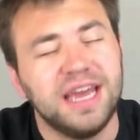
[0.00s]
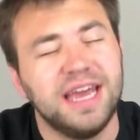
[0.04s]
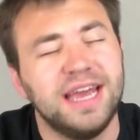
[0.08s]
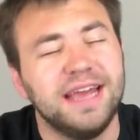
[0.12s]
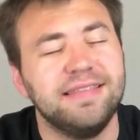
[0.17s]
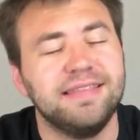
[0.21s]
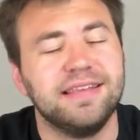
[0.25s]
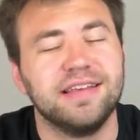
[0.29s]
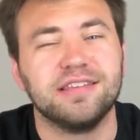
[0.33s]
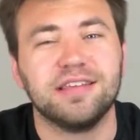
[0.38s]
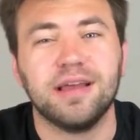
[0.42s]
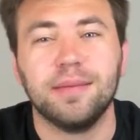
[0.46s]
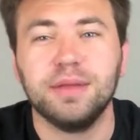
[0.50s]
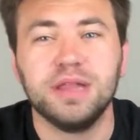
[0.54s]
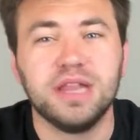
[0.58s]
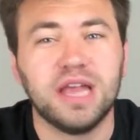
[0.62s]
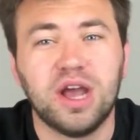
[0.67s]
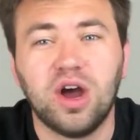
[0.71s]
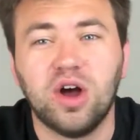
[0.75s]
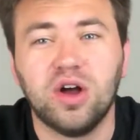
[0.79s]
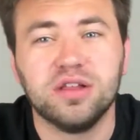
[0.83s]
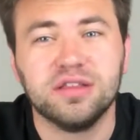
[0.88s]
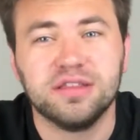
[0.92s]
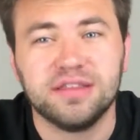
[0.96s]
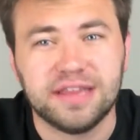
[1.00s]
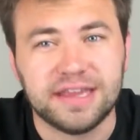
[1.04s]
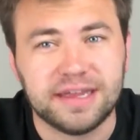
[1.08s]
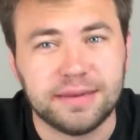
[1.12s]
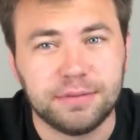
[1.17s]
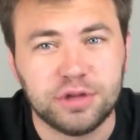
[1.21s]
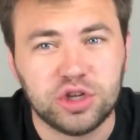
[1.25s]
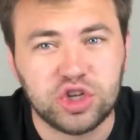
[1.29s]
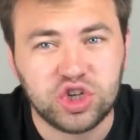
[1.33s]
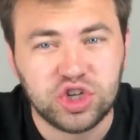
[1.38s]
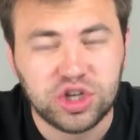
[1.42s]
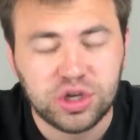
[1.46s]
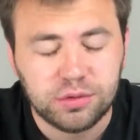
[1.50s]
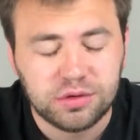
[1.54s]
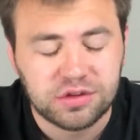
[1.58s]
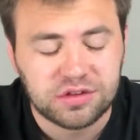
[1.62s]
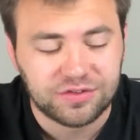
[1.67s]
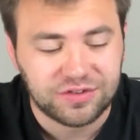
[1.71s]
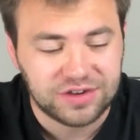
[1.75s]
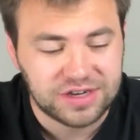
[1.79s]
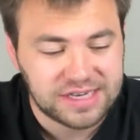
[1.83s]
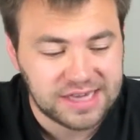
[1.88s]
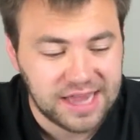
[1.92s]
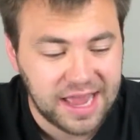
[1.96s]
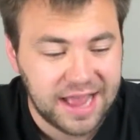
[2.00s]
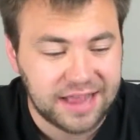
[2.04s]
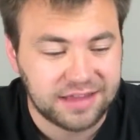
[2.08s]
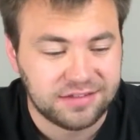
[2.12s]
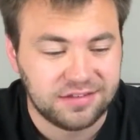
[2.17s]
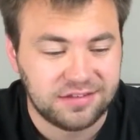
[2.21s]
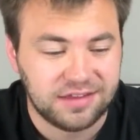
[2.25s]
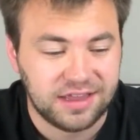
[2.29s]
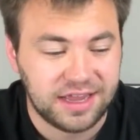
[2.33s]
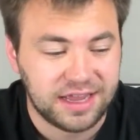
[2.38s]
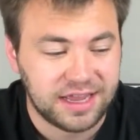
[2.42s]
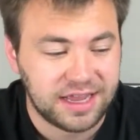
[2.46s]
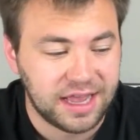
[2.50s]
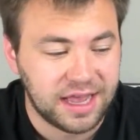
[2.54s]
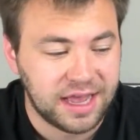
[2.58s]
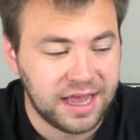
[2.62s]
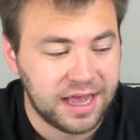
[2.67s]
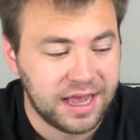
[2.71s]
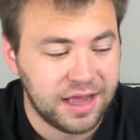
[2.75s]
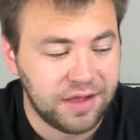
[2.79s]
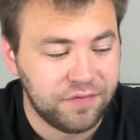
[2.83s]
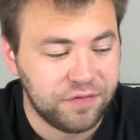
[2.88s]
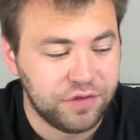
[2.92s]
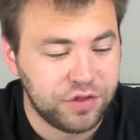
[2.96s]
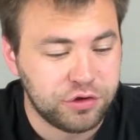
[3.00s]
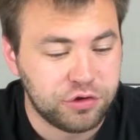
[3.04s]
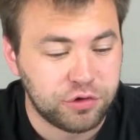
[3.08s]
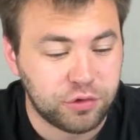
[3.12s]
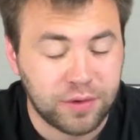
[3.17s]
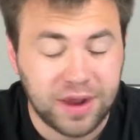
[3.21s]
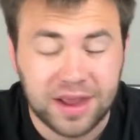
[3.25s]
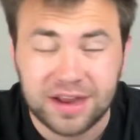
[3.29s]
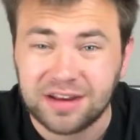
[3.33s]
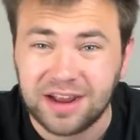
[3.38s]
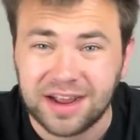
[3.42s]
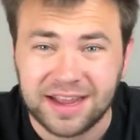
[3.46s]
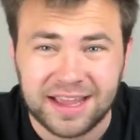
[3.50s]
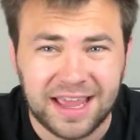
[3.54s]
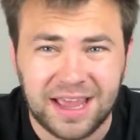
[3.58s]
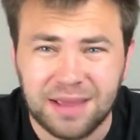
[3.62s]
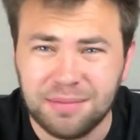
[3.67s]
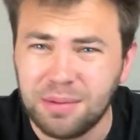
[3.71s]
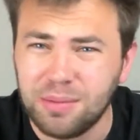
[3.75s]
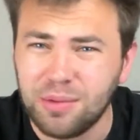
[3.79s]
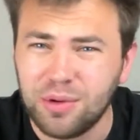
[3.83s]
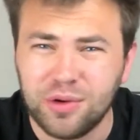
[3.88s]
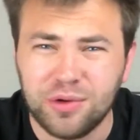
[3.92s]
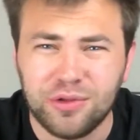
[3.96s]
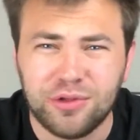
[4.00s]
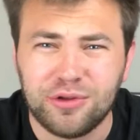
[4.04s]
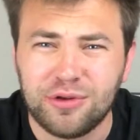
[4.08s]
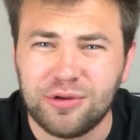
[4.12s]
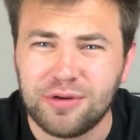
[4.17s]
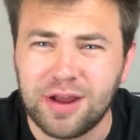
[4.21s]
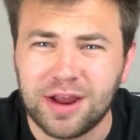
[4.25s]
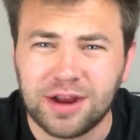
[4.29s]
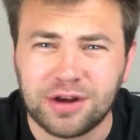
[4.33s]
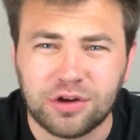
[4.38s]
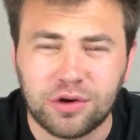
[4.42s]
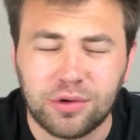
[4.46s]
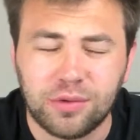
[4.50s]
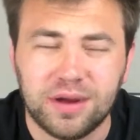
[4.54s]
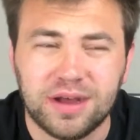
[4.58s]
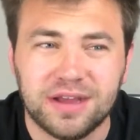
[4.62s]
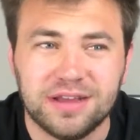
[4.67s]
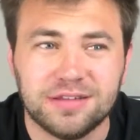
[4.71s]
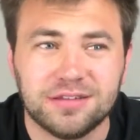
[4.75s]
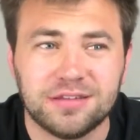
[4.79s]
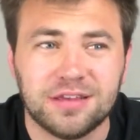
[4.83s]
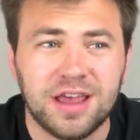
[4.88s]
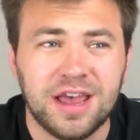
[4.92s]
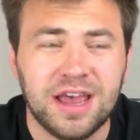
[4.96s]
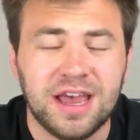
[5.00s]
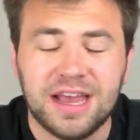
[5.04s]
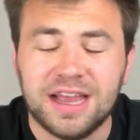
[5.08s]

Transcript: in this. I mean, they all did, but she was fantastic. The director, I can't remember who the director was.